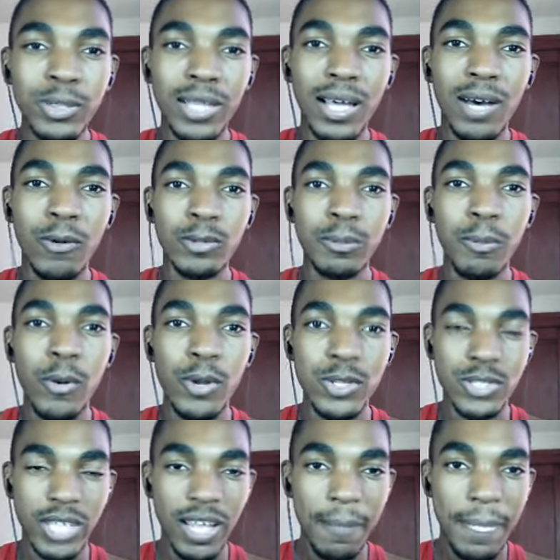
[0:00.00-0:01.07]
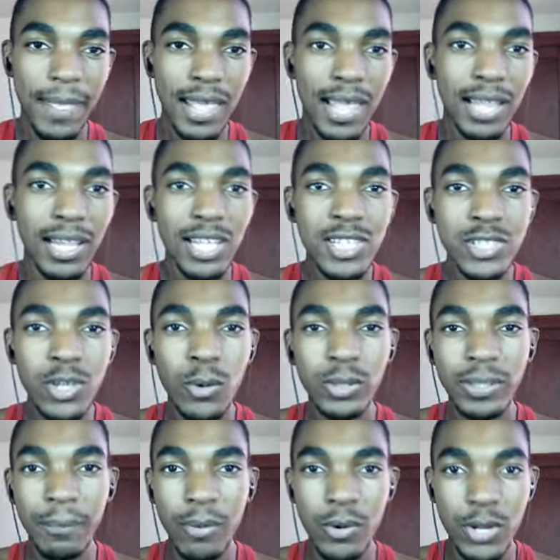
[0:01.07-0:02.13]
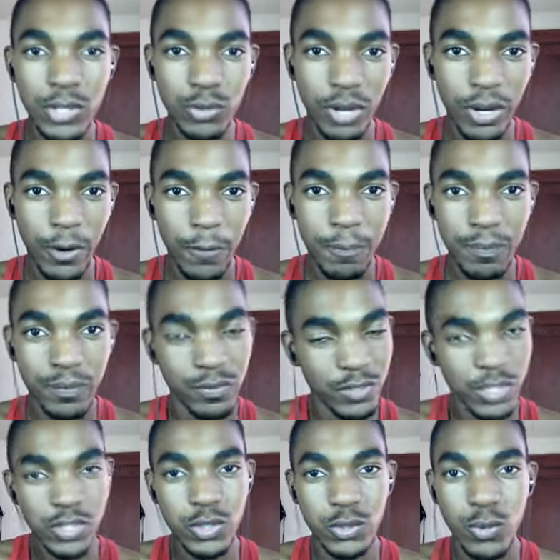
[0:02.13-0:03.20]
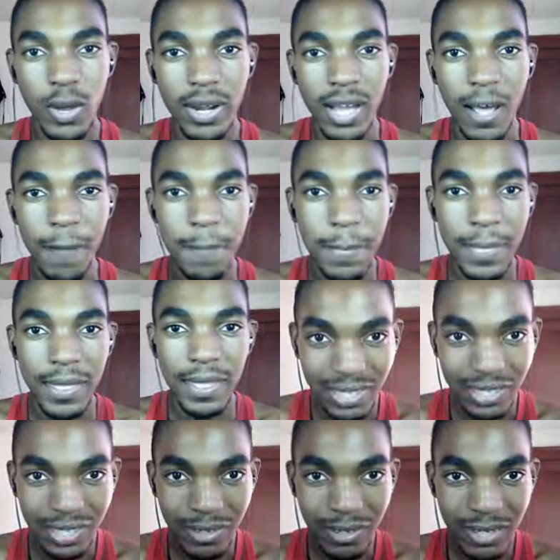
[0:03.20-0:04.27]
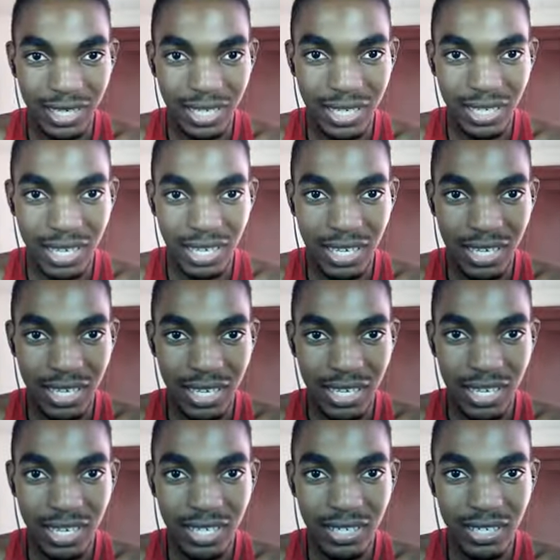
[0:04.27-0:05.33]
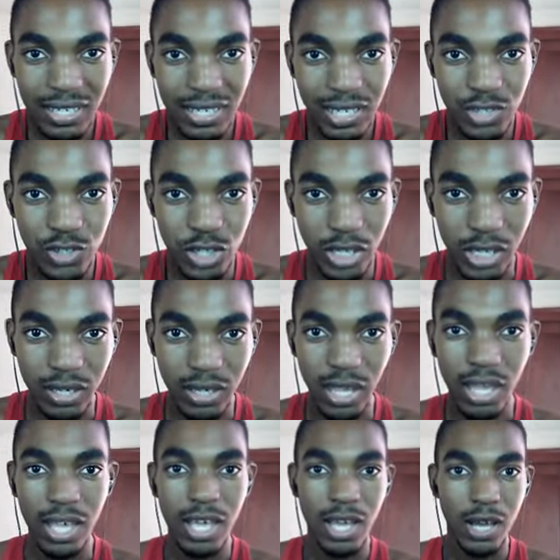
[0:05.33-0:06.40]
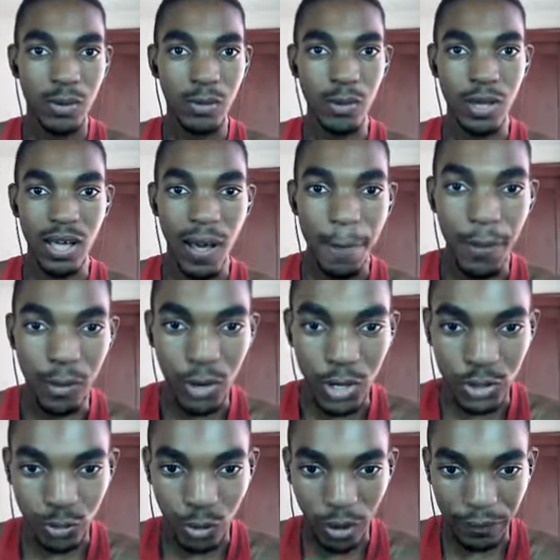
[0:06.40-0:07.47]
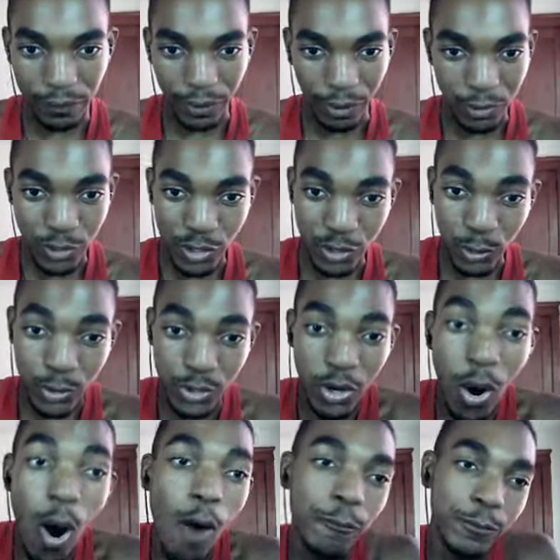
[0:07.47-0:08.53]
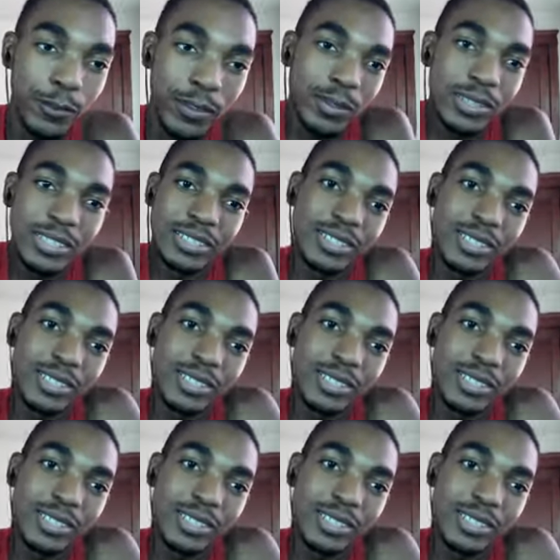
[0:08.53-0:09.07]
with the bonus, okay? Let's start with the bonus right here, just because why not? All right, and like a ching. All right, we got bonus right there, just to start off the, you